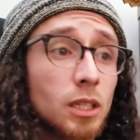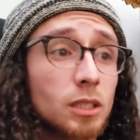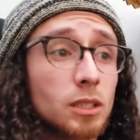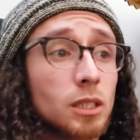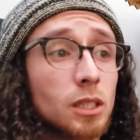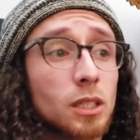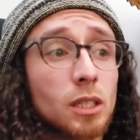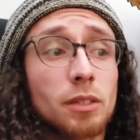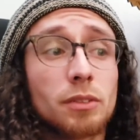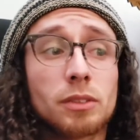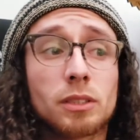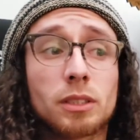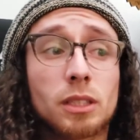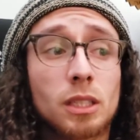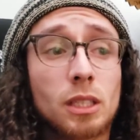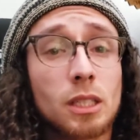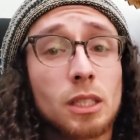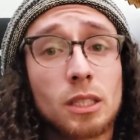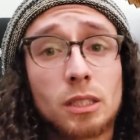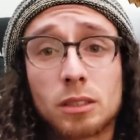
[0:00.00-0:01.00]
all I got for today,
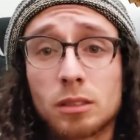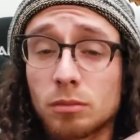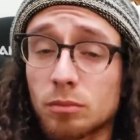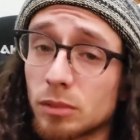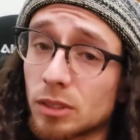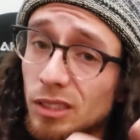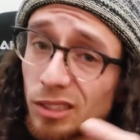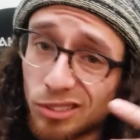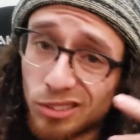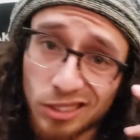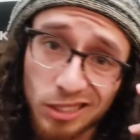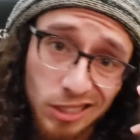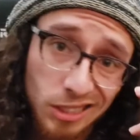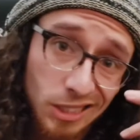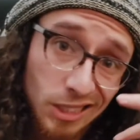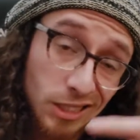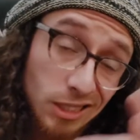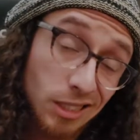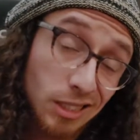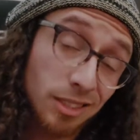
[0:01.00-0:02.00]
guys. I'll catch you guys
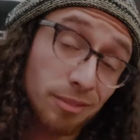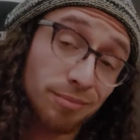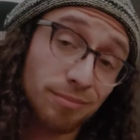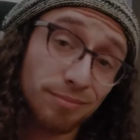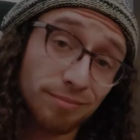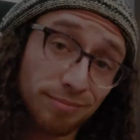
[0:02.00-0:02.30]
next time.